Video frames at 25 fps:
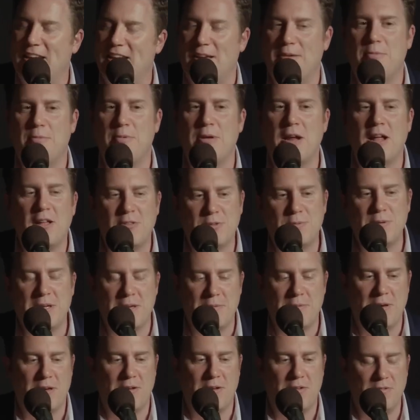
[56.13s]
Yeah. When I'll
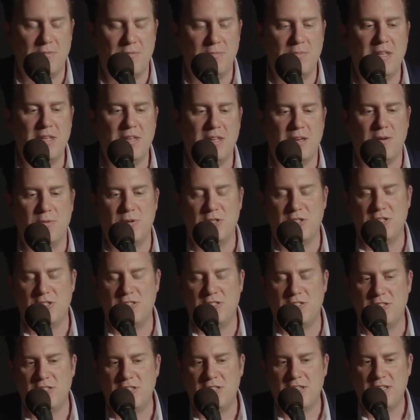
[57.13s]
speak about media, which
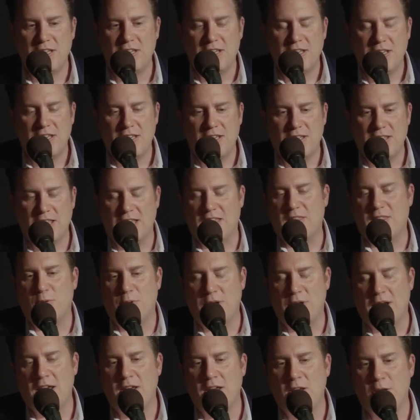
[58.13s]
is like the
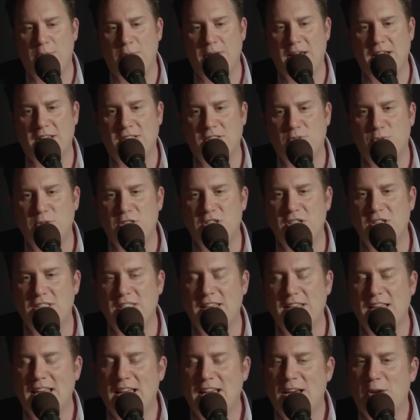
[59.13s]
one I know best, which
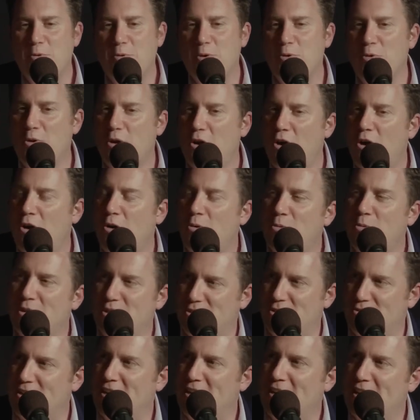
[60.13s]
is we were
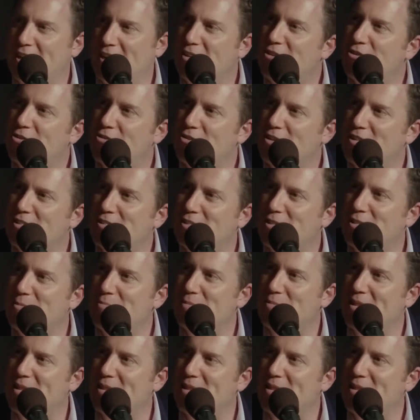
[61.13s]
always right not to trust them.